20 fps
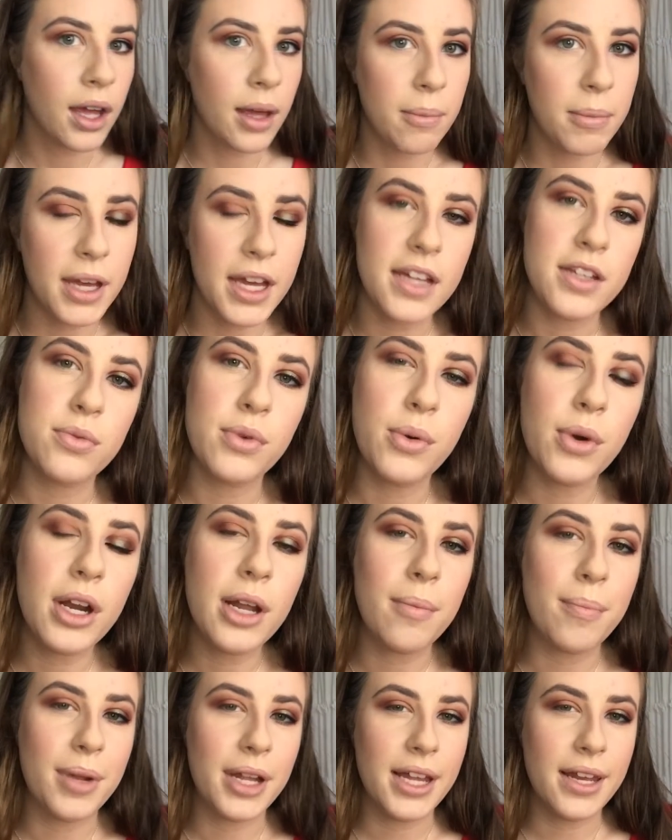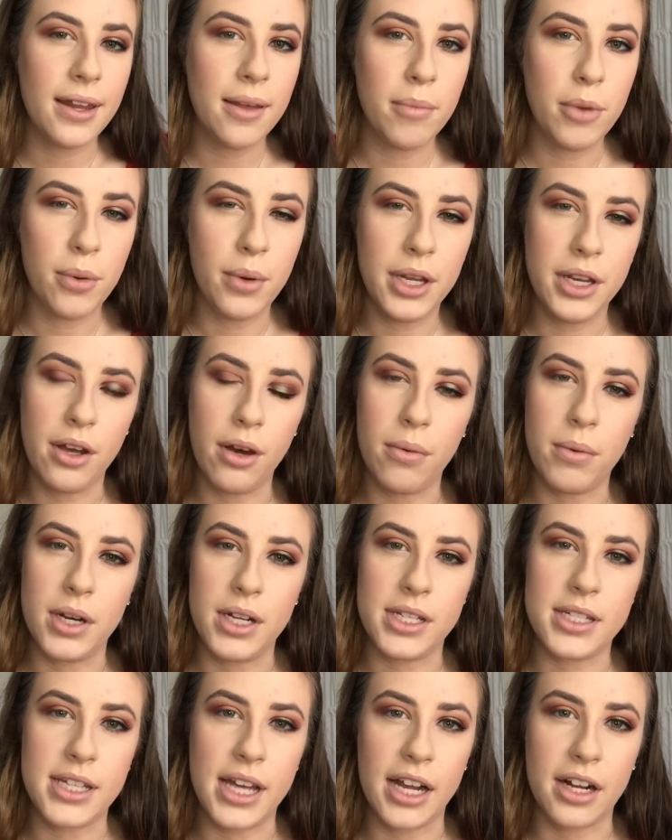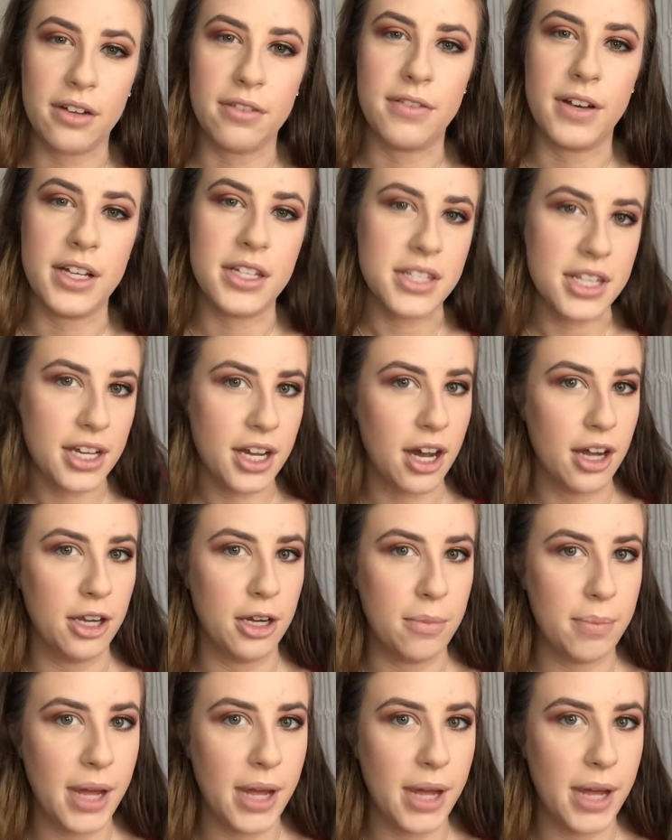Because we want it blended, but we don't want to sacrifice the color